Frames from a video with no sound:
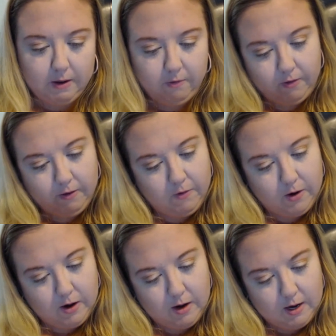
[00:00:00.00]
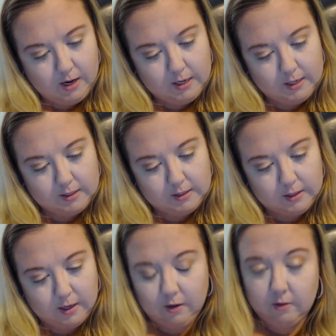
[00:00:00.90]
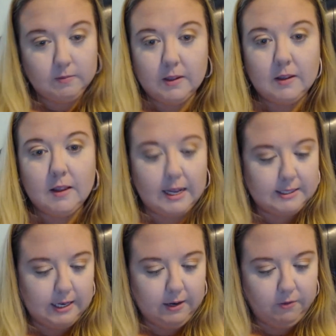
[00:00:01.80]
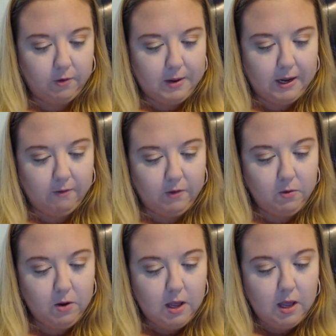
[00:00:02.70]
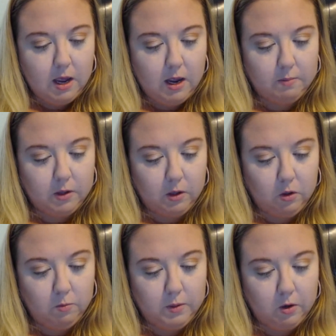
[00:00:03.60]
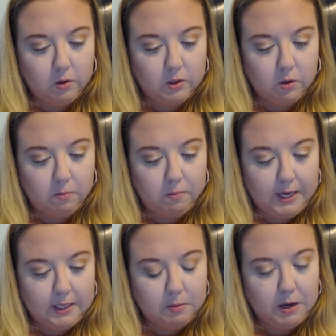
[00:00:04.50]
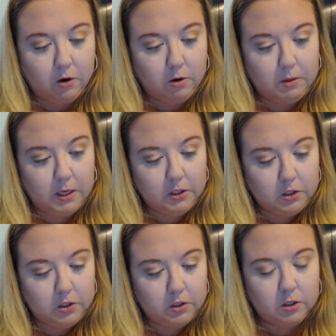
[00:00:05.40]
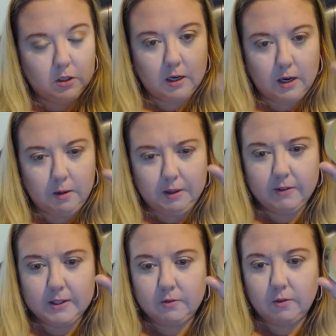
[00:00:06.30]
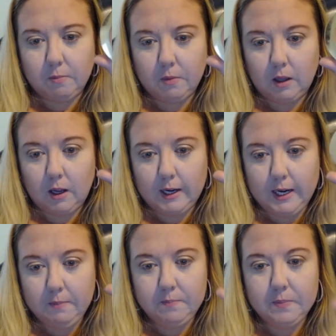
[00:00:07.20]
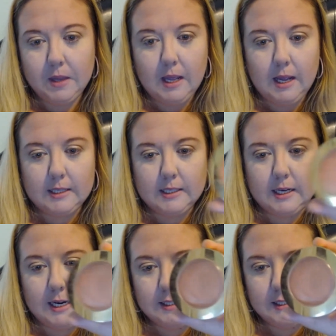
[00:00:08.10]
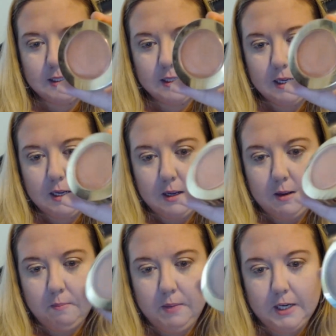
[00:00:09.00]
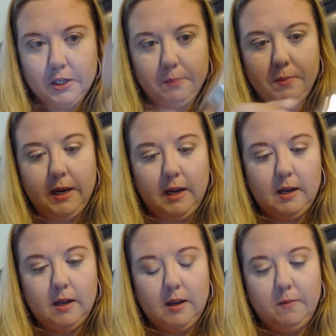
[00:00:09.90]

favorite is a classic for many of you, the Luminoso Baked Powder Blush. I believe it's from Milani. It's a nice peachy pink.